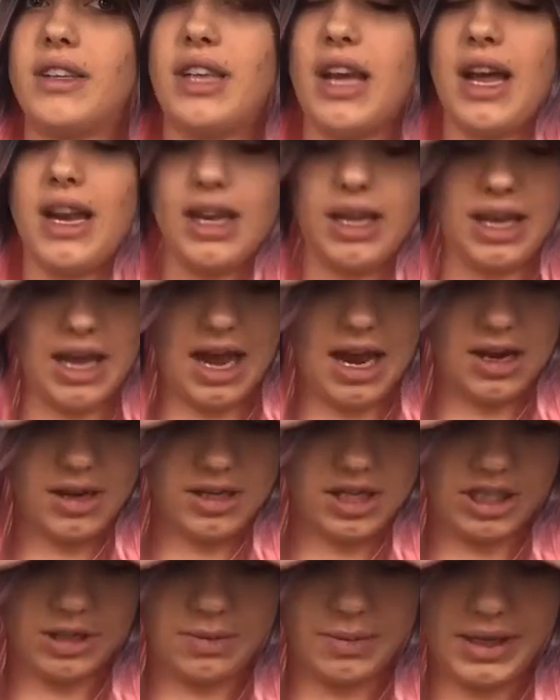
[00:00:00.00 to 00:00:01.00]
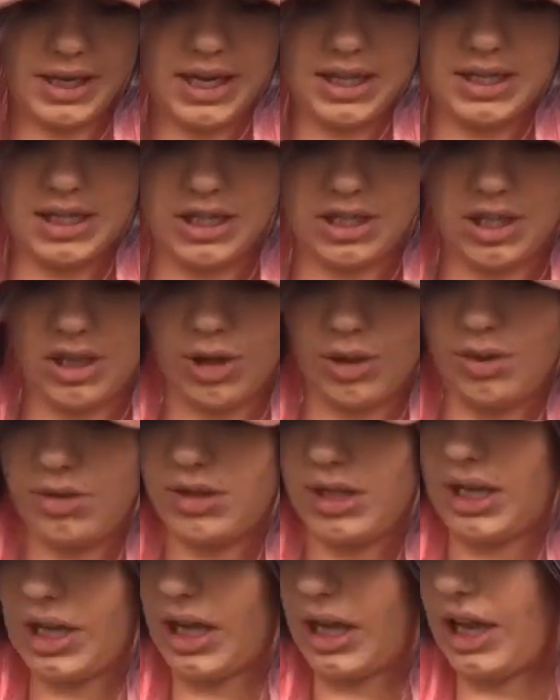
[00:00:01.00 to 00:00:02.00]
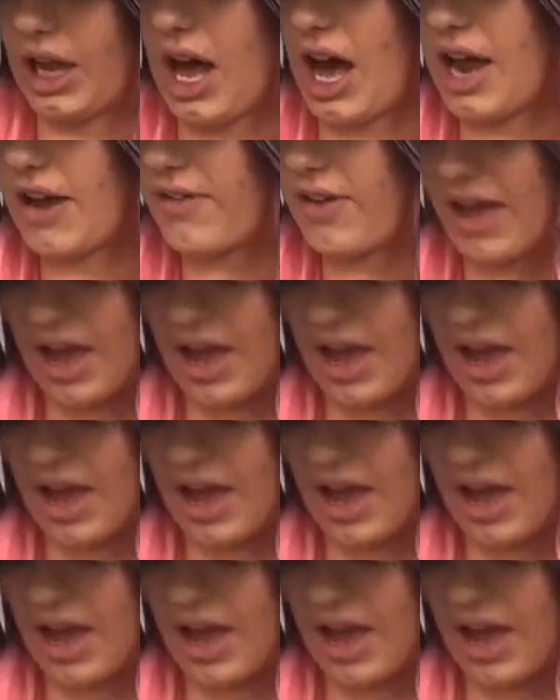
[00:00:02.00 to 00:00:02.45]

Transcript: of 10 again, just because it's losing a lot of